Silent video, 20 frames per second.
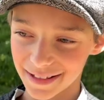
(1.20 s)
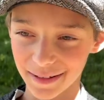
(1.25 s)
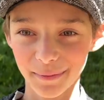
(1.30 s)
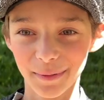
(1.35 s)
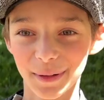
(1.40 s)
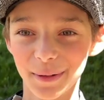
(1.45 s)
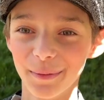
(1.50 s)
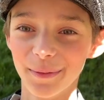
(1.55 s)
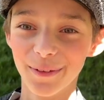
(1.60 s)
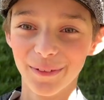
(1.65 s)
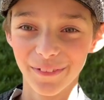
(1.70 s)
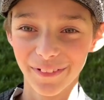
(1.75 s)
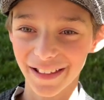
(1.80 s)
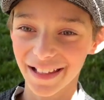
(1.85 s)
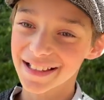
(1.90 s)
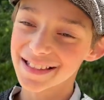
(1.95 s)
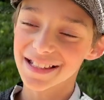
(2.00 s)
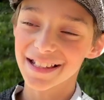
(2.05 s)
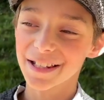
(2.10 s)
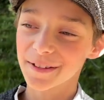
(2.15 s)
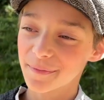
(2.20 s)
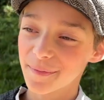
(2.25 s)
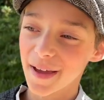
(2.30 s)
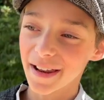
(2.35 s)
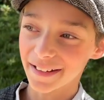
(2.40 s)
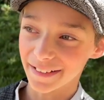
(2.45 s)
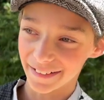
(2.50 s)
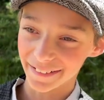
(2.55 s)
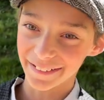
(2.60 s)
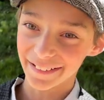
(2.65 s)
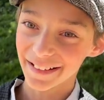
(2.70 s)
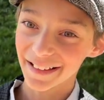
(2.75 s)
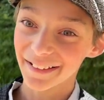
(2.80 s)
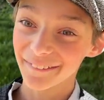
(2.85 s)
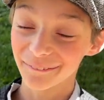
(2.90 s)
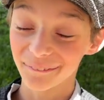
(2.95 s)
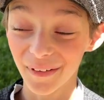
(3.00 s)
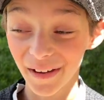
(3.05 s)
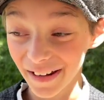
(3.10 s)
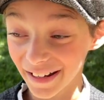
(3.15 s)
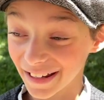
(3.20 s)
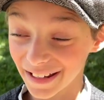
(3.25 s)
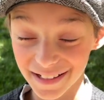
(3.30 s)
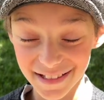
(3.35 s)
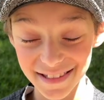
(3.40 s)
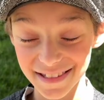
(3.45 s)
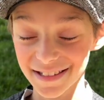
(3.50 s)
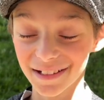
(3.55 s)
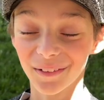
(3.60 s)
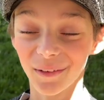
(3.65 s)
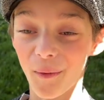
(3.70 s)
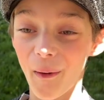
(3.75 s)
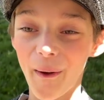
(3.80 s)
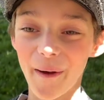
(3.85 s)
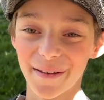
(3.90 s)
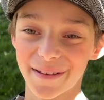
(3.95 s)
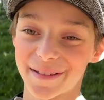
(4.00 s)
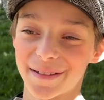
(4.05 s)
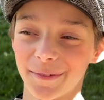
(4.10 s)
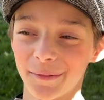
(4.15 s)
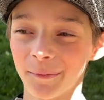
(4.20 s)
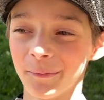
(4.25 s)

I'm in a movie. It's independent, but it's still awesome.